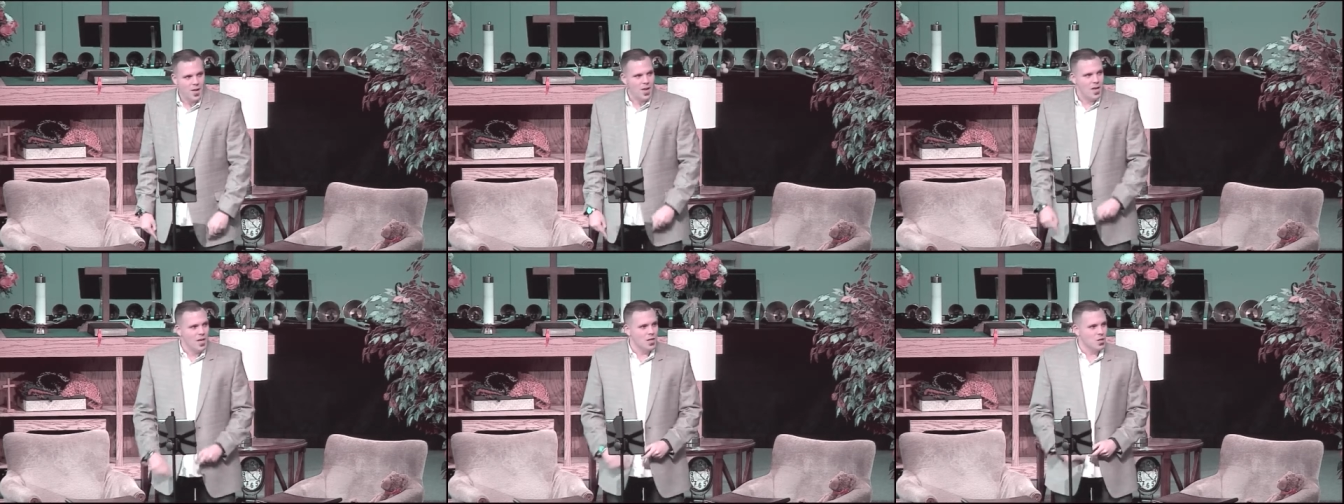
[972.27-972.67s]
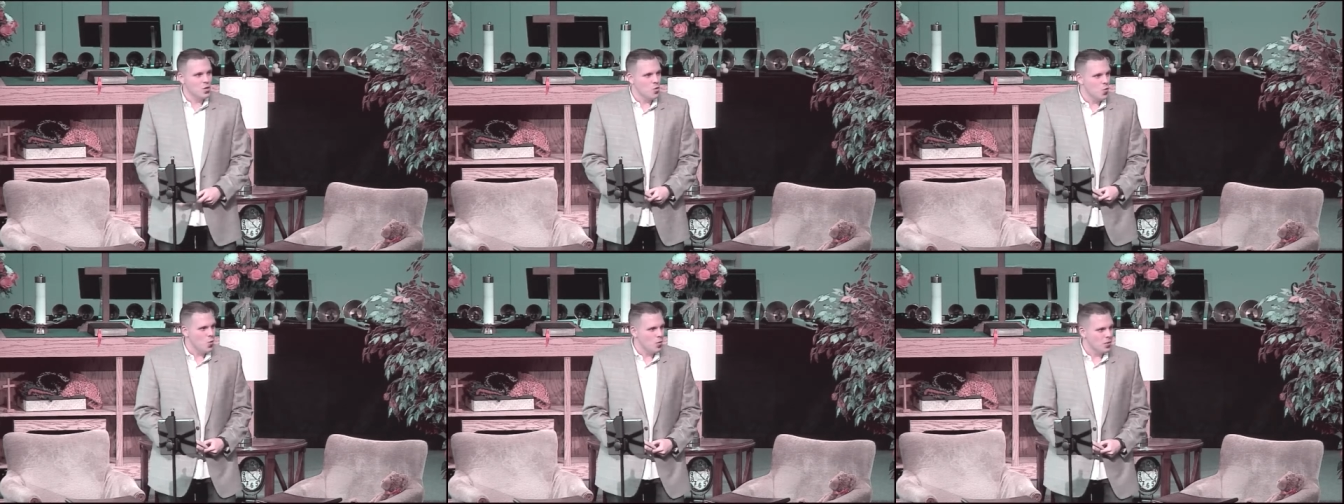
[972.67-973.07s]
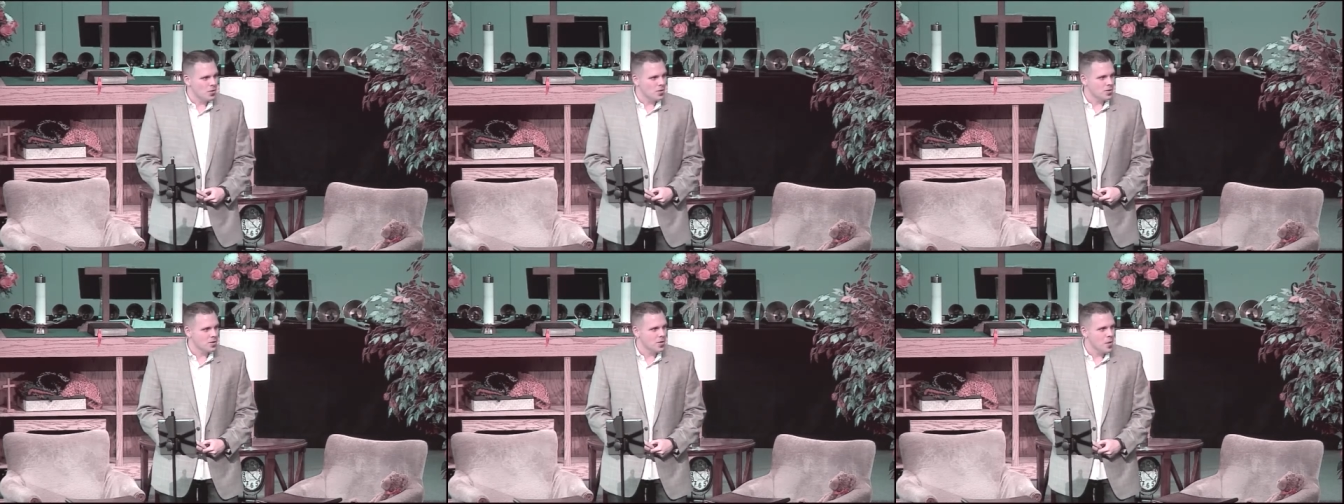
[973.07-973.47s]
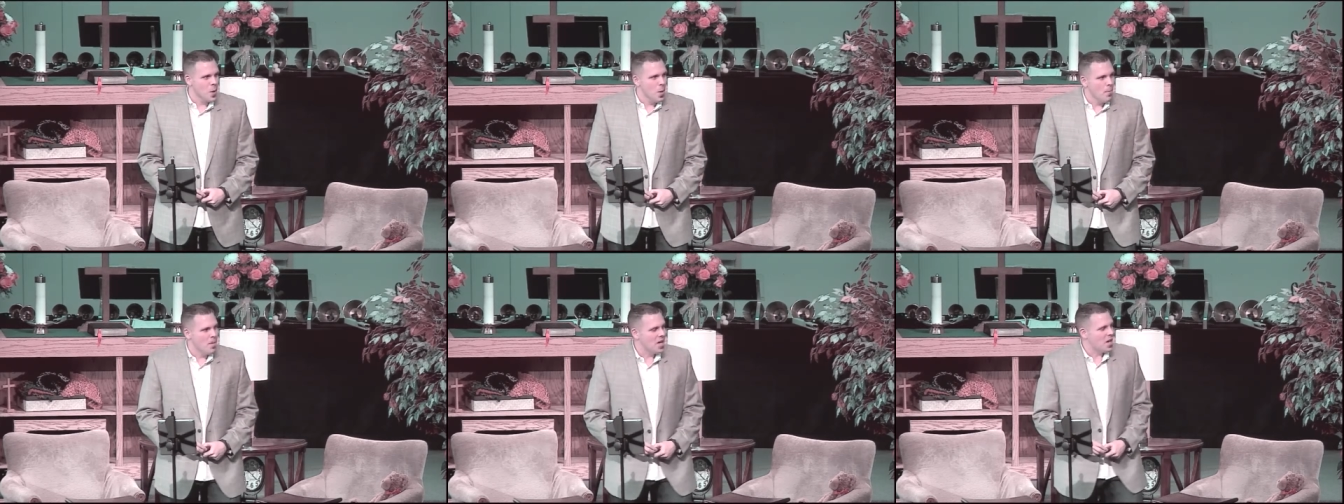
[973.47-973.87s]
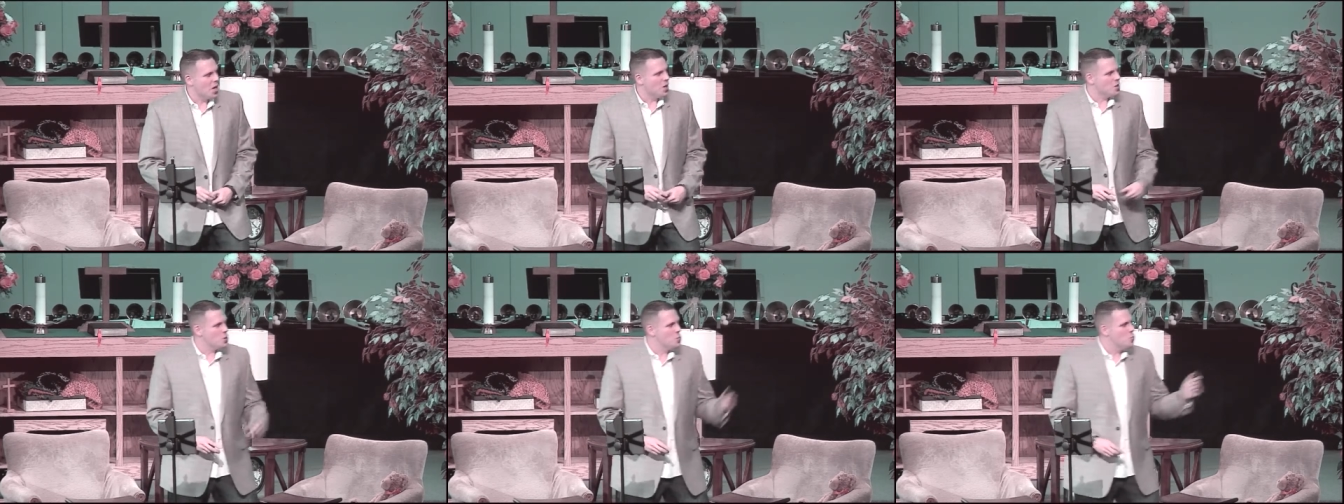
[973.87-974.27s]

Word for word: is yours because you